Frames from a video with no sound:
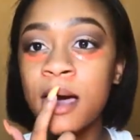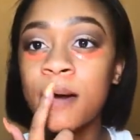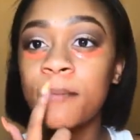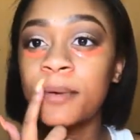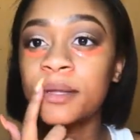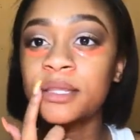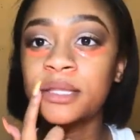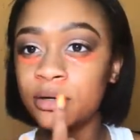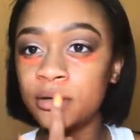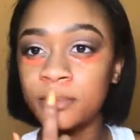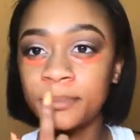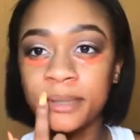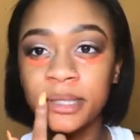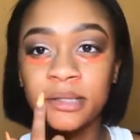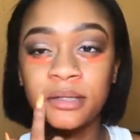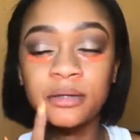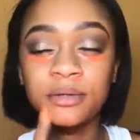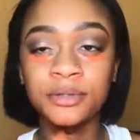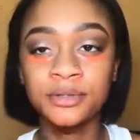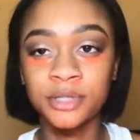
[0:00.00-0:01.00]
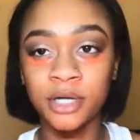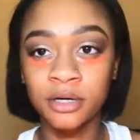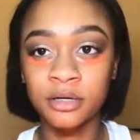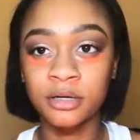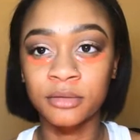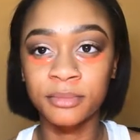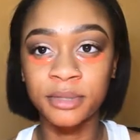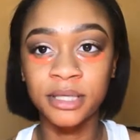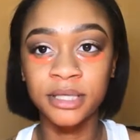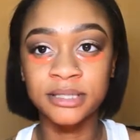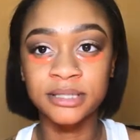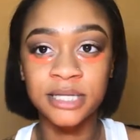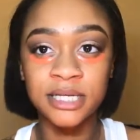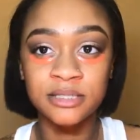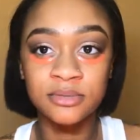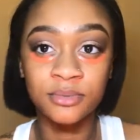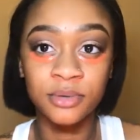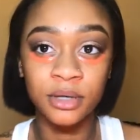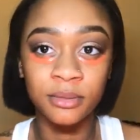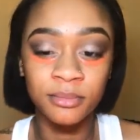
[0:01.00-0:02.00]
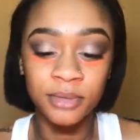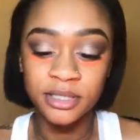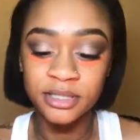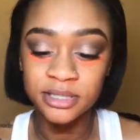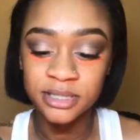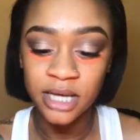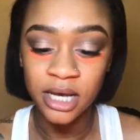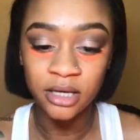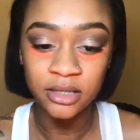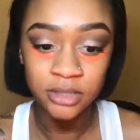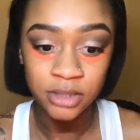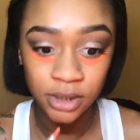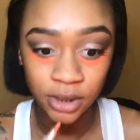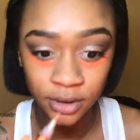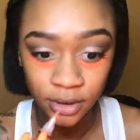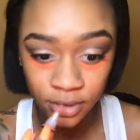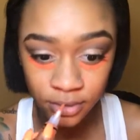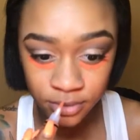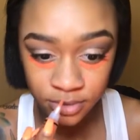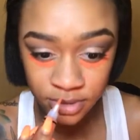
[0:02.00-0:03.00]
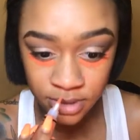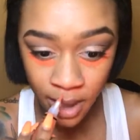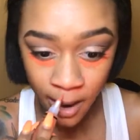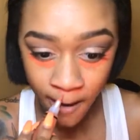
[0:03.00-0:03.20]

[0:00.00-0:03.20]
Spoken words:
but it'll be a little darker because that's where a mustache goes.